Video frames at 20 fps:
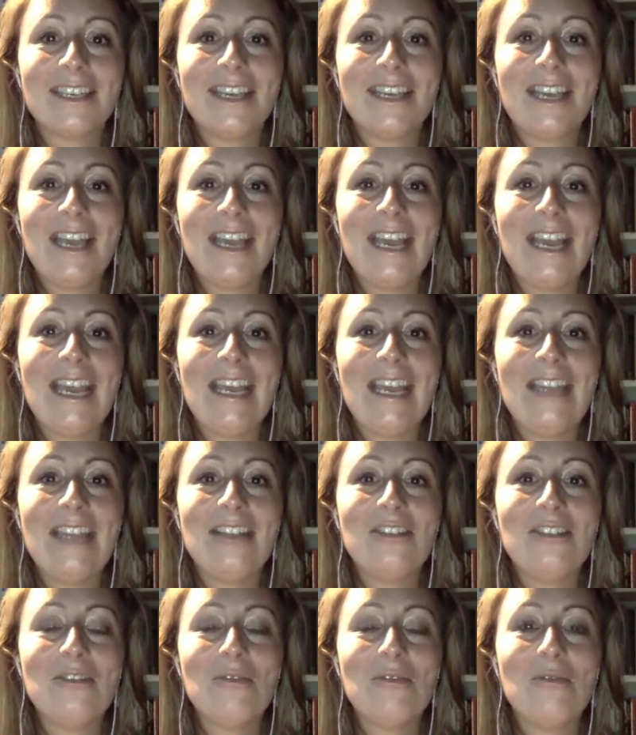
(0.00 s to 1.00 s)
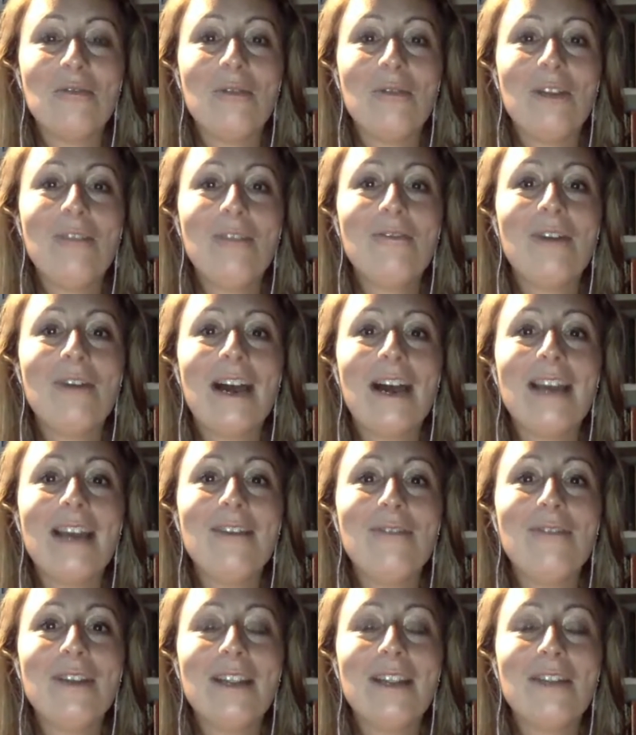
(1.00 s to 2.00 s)
and
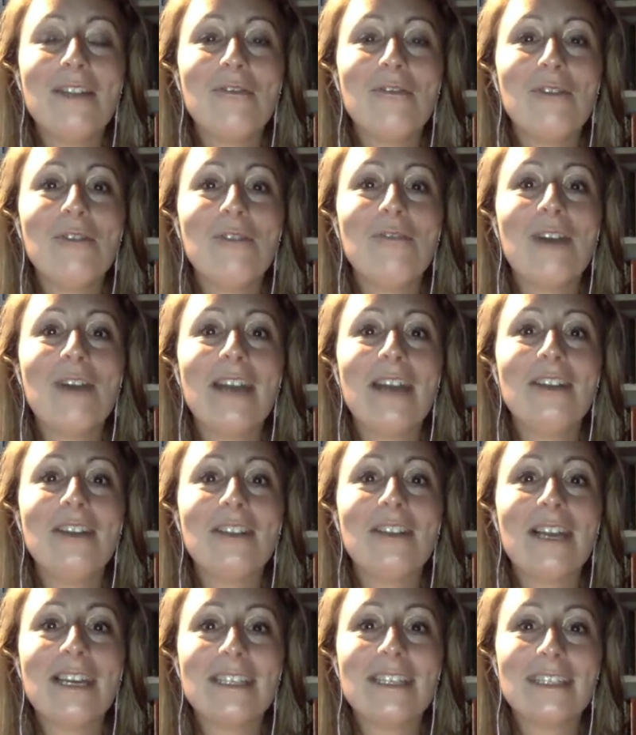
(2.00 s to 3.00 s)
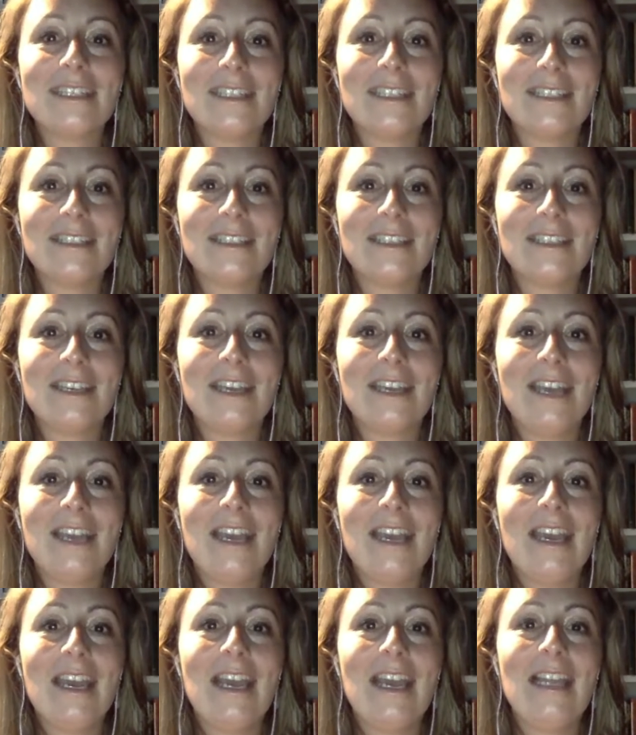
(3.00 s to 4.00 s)
revive it and revitalize it
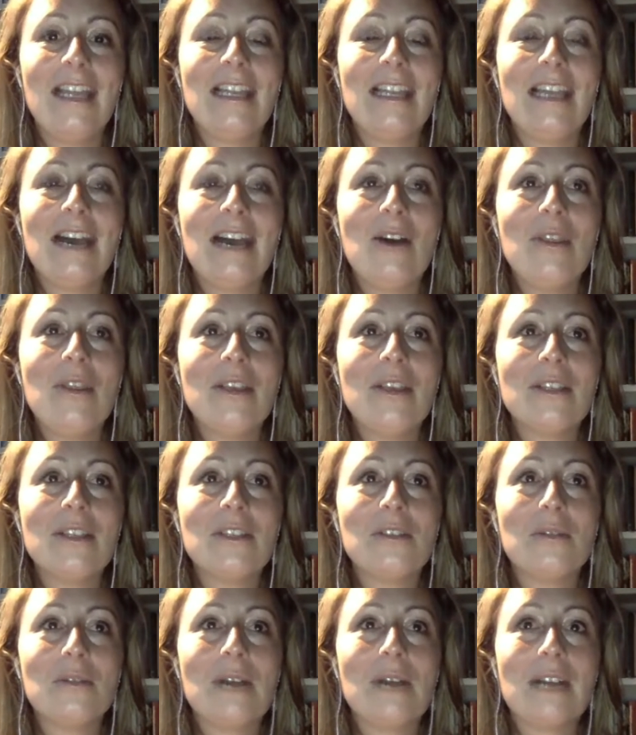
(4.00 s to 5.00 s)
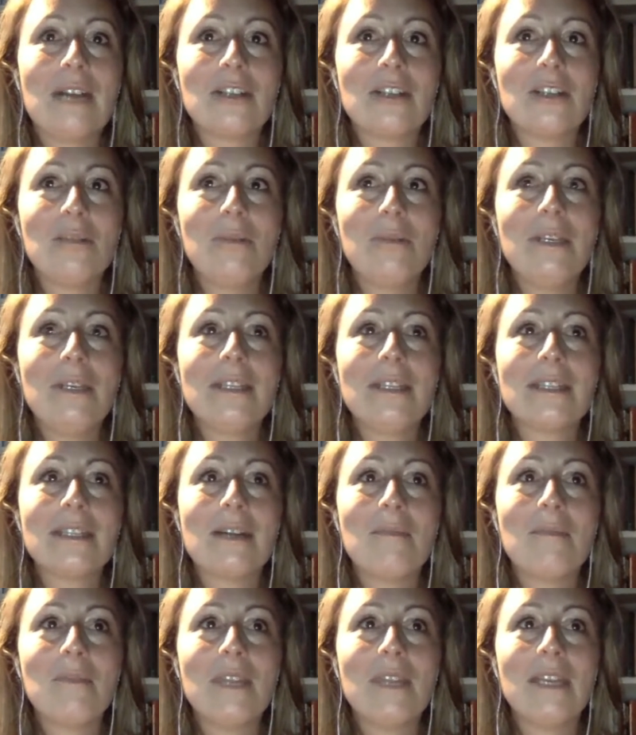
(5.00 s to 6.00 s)
and allow this to actually be
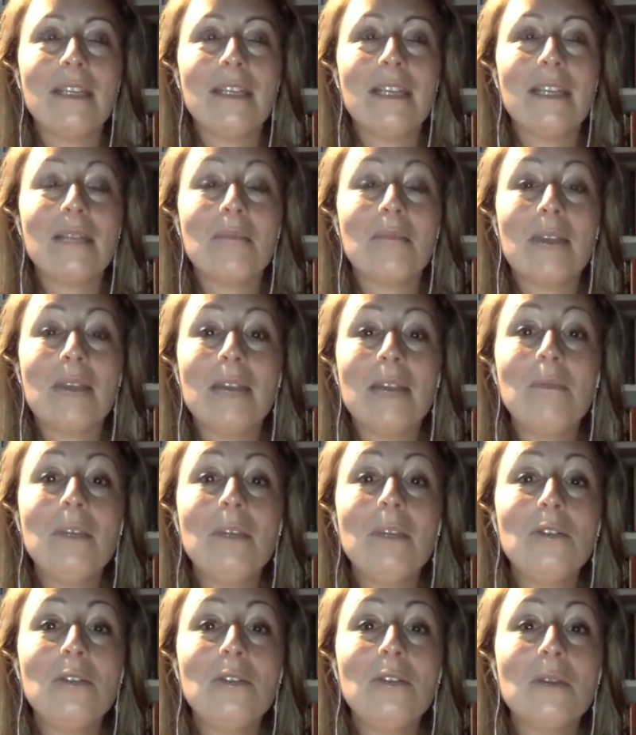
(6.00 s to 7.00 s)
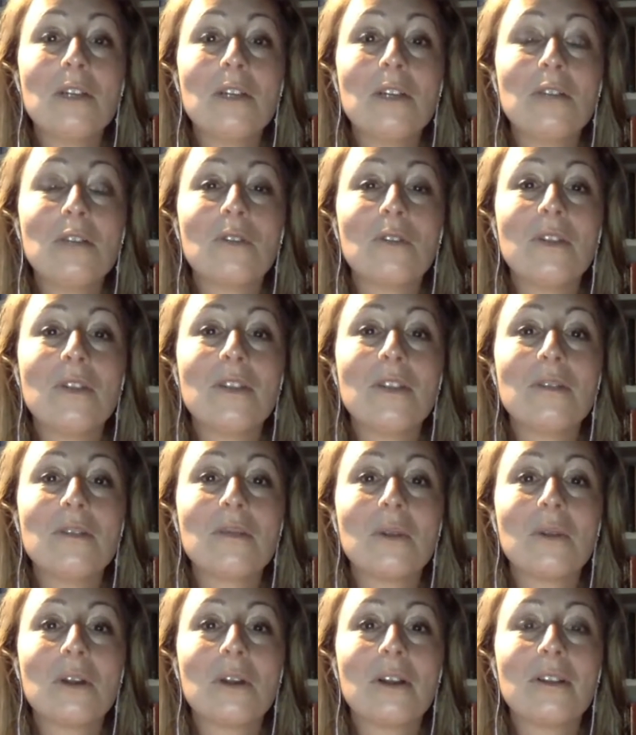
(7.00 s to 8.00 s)
something that might be too much for this
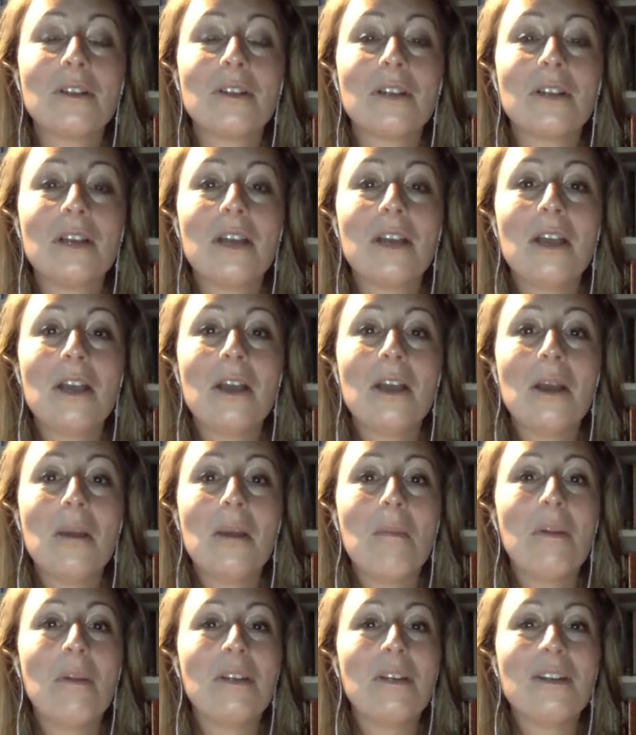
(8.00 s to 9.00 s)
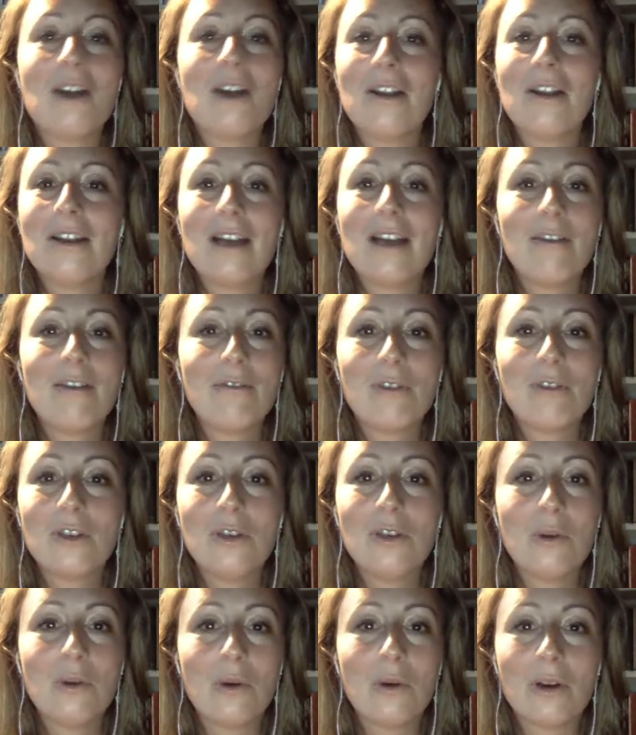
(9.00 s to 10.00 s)
world, but not enough for
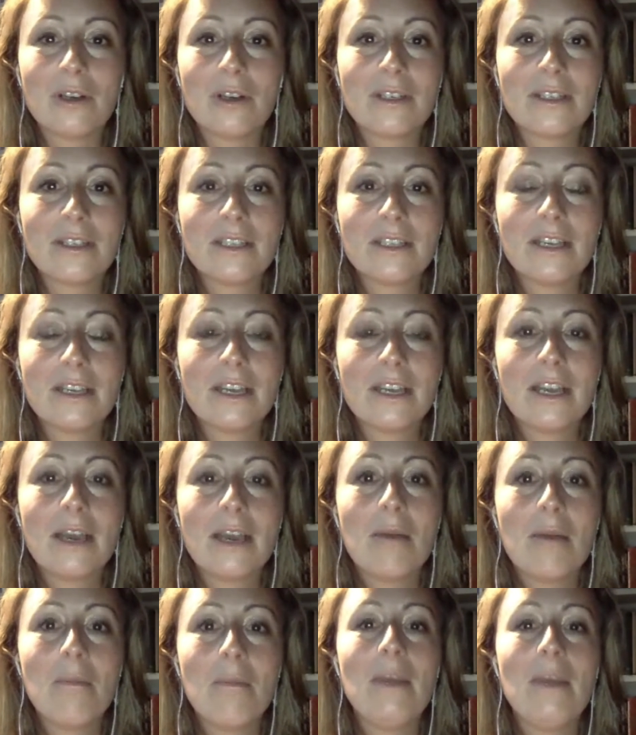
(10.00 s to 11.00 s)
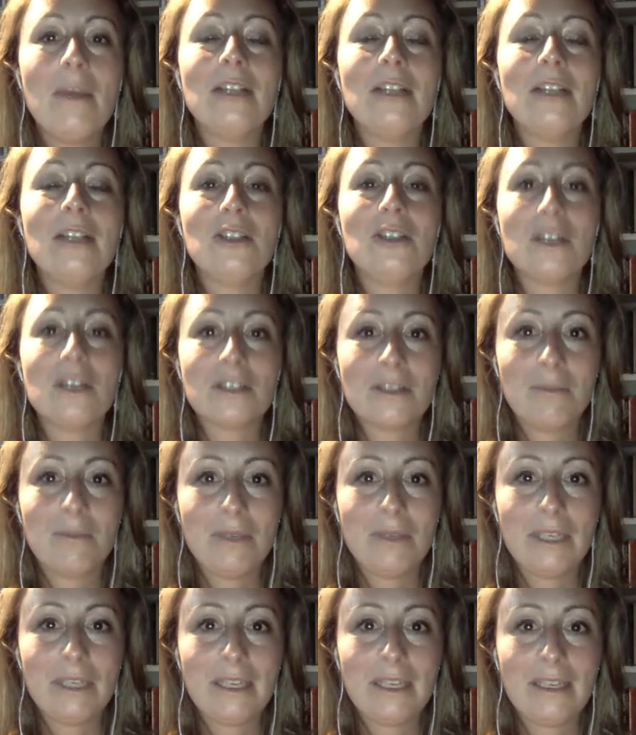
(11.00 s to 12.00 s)
yours, and just the
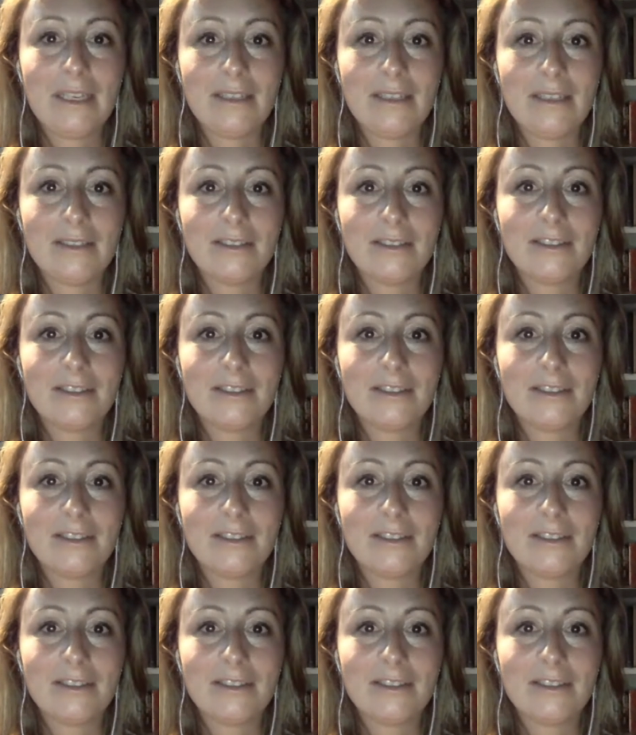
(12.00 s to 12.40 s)
beginning?